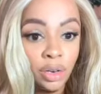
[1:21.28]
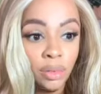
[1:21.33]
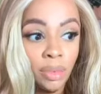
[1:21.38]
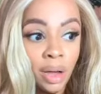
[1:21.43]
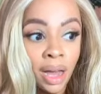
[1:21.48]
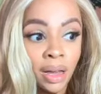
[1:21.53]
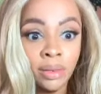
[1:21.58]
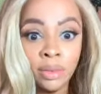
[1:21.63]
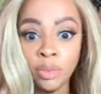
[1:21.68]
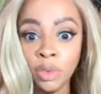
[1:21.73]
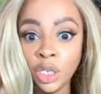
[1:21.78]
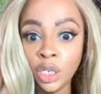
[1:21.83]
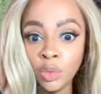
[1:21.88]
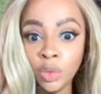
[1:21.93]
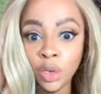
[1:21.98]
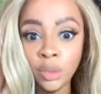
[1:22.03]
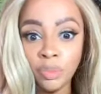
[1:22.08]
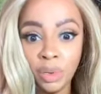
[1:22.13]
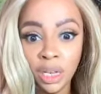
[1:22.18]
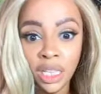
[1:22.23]
to the Mavs, which
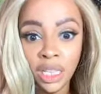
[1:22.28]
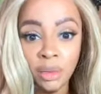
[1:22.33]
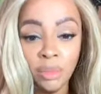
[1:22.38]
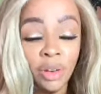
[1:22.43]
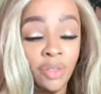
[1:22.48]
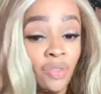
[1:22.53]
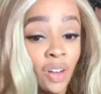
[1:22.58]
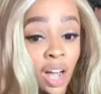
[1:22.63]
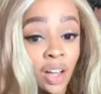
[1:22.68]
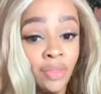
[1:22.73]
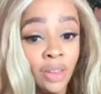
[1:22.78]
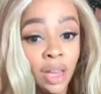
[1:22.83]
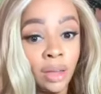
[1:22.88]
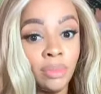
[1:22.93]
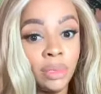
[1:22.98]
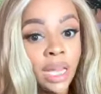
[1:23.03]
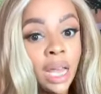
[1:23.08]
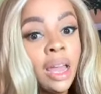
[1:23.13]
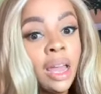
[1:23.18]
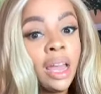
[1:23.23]
was beat them in five games.